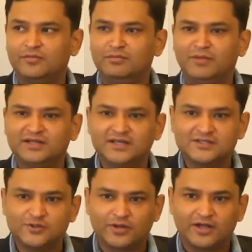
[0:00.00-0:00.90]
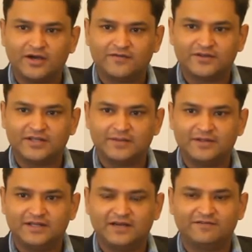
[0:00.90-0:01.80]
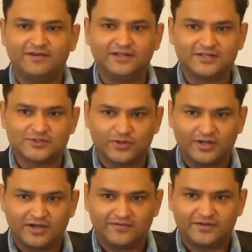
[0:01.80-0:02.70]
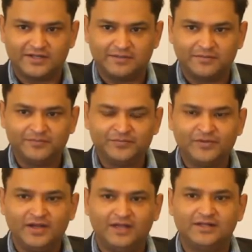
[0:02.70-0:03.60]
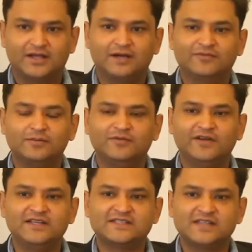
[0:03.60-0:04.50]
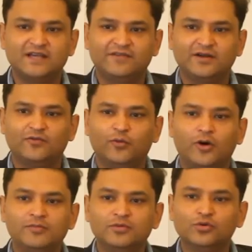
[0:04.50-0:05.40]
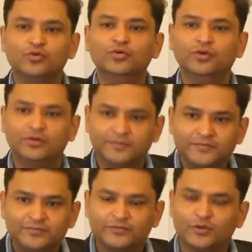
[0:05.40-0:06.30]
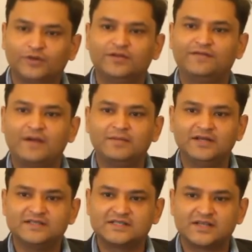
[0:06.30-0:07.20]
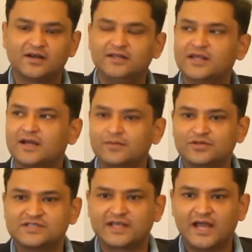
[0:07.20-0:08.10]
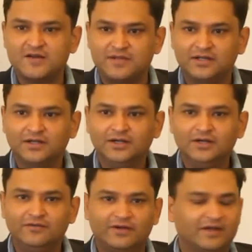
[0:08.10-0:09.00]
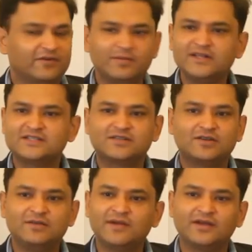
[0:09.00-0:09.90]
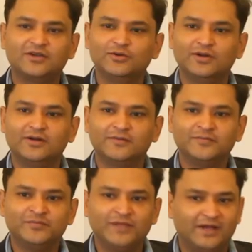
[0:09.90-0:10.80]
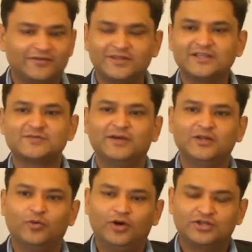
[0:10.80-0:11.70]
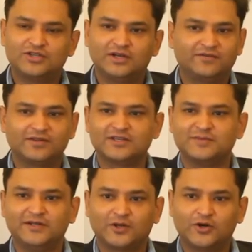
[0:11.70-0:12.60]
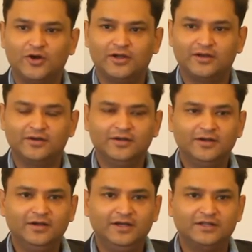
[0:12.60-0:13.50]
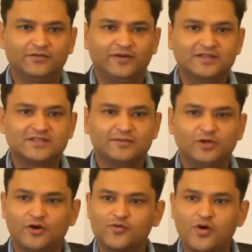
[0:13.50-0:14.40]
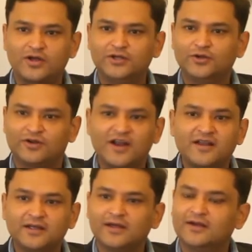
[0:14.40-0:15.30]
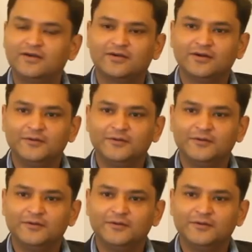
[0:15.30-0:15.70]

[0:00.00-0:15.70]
mothers looking after them and they have fathers looking after them. And they come from a very safe and a warm cocoon of their families, and suddenly they come to this academy where everybody is screaming at you and everything is by the watch and everything is by the clock. And in the first term, you're not walking, you're running, and